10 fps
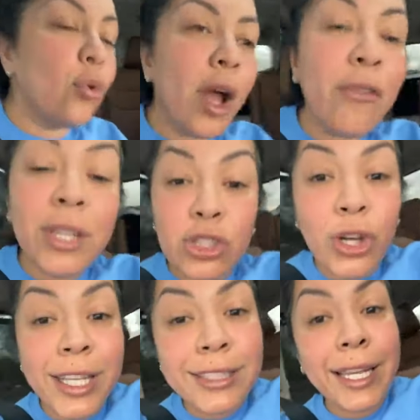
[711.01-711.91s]
Whoever the
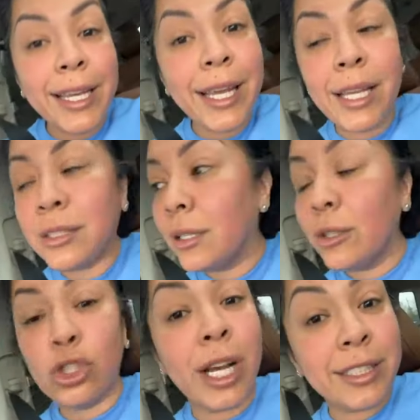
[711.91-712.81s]
trustee is,
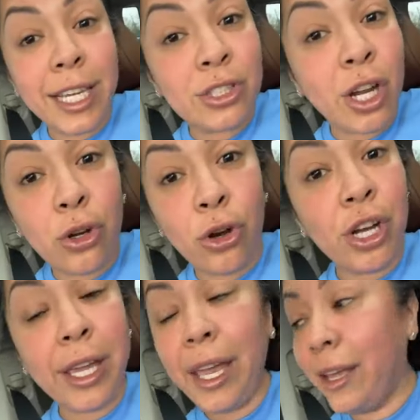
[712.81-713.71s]
trustees are
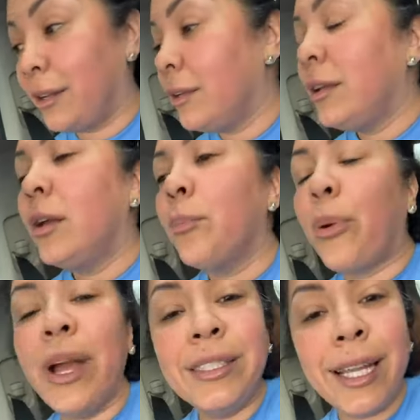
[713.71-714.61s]
crooked.
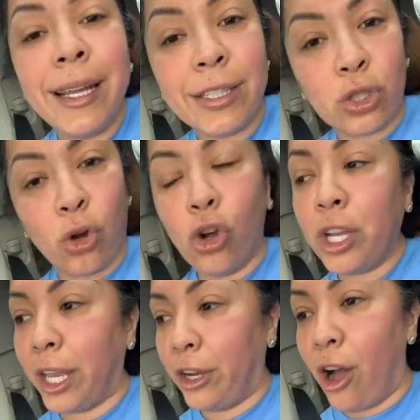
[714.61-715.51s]
Prison is
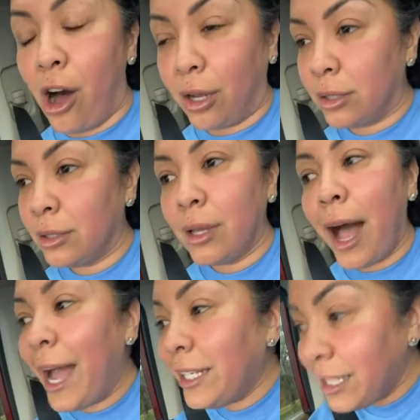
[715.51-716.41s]
crooked, y'all.
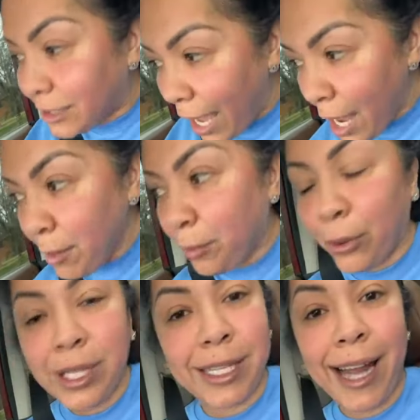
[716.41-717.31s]
I did time in
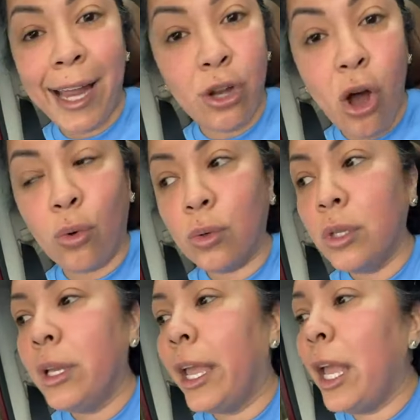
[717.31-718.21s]
prison, I know.
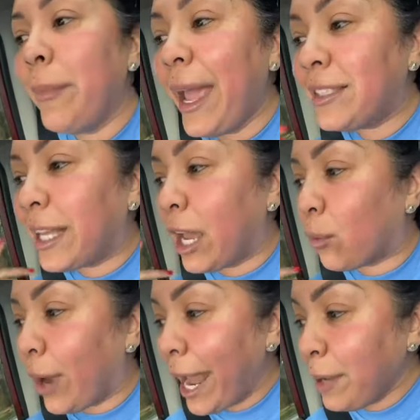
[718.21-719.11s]
Inmates
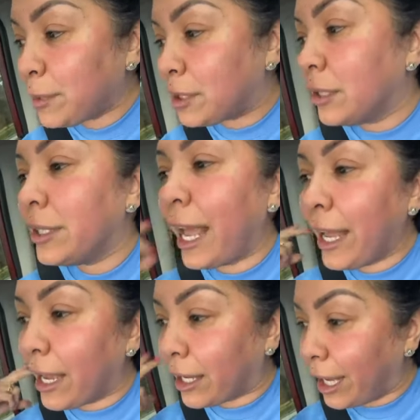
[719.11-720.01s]
get raped, they
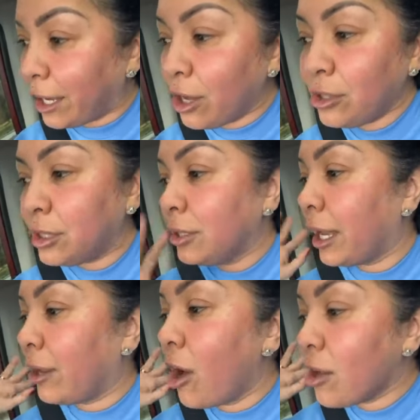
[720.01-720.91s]
get killed,
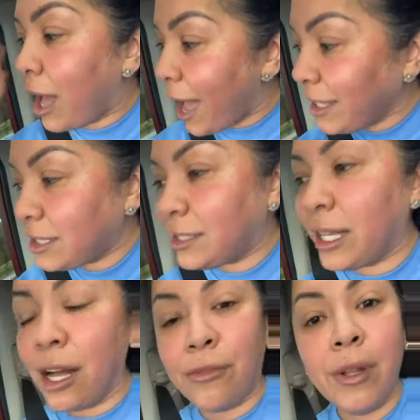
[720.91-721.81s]
and all kinds of
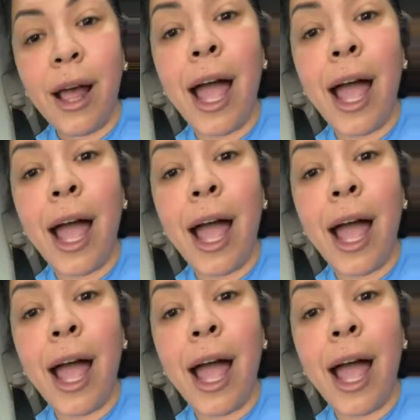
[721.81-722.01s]
stuff.